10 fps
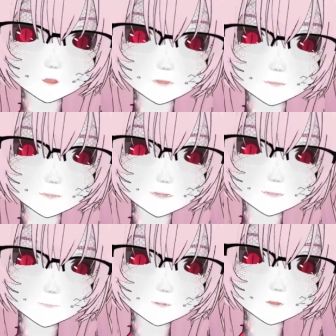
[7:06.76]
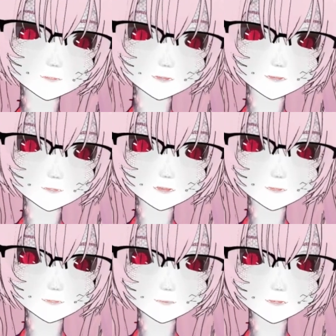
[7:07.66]
is currently taking
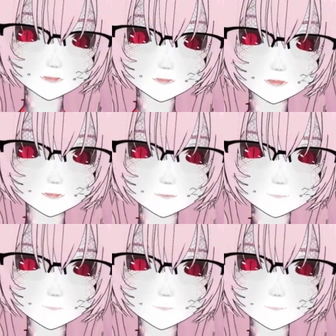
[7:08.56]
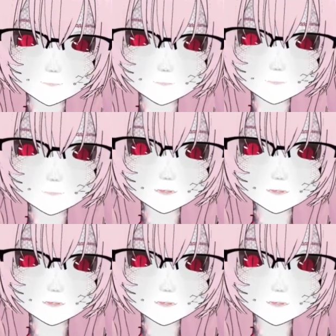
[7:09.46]
place on Egghead. They are